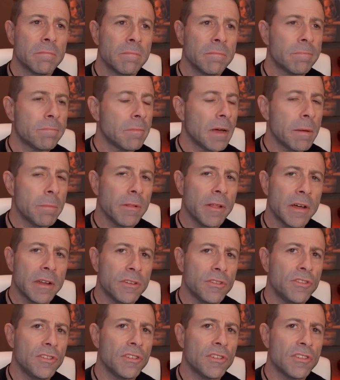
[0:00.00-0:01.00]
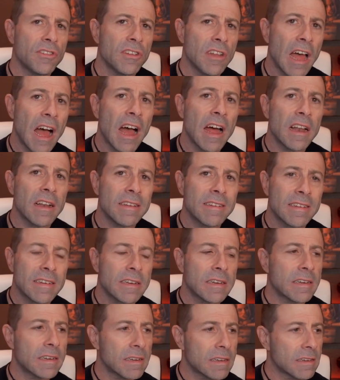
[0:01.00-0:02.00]
My blood is just not,
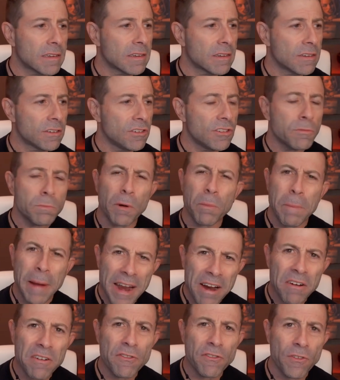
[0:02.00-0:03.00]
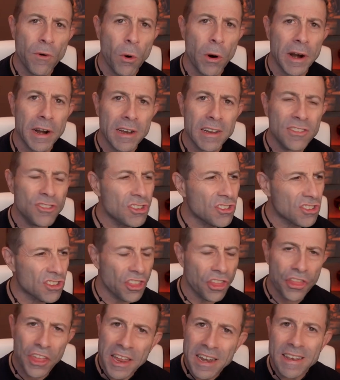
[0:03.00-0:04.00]
just prepared for it. It's just
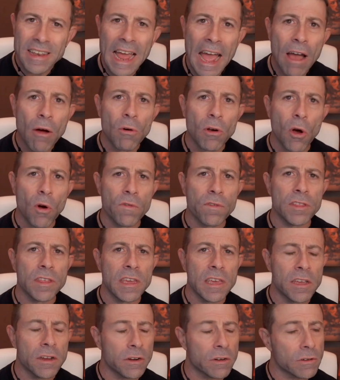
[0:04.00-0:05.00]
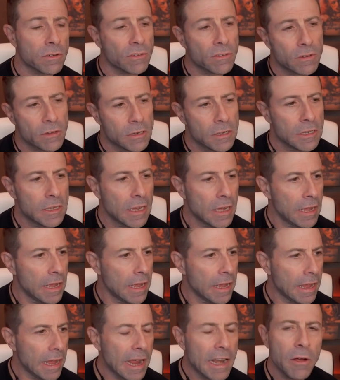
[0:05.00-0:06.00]
thinned out over the years.
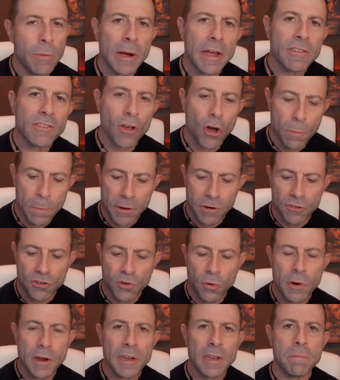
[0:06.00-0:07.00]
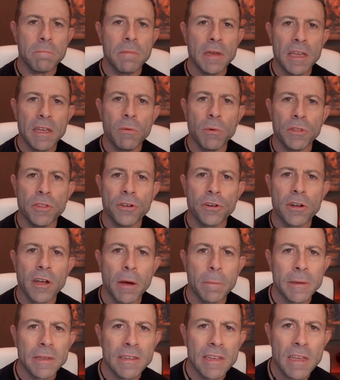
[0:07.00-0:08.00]
Anyways, I hope you're joining me with your
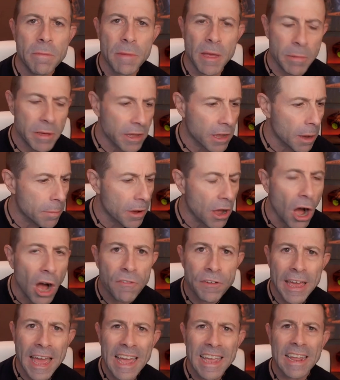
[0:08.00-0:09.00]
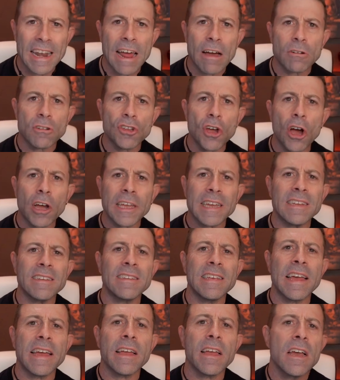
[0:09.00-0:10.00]
cup of tea, maybe a cup of coffee, hanging out, talking
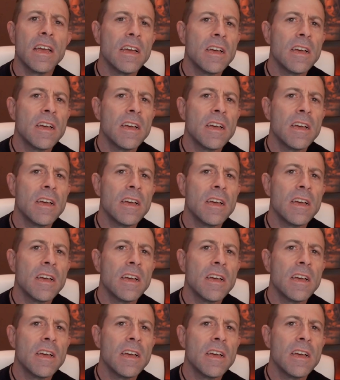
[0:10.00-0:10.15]
tech,